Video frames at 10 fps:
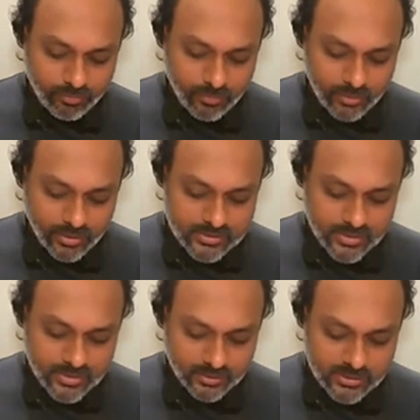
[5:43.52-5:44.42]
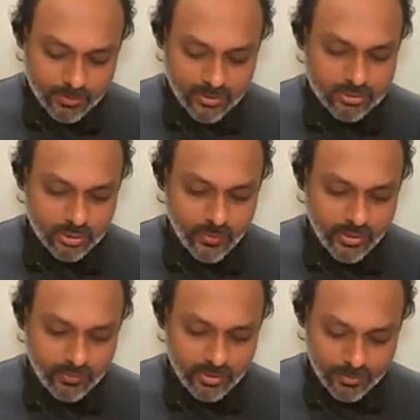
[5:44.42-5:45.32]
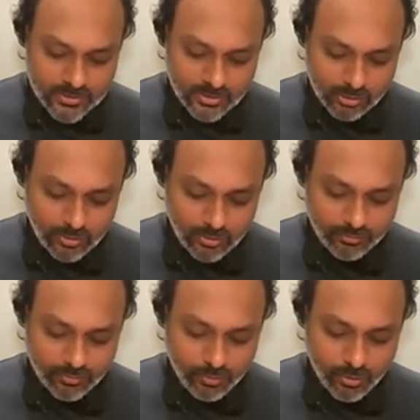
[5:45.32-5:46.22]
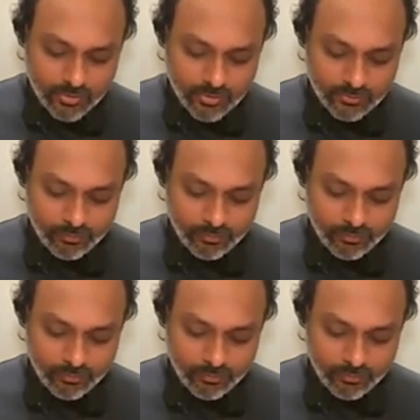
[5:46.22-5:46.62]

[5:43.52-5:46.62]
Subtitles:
understand this part. So 21% of 45.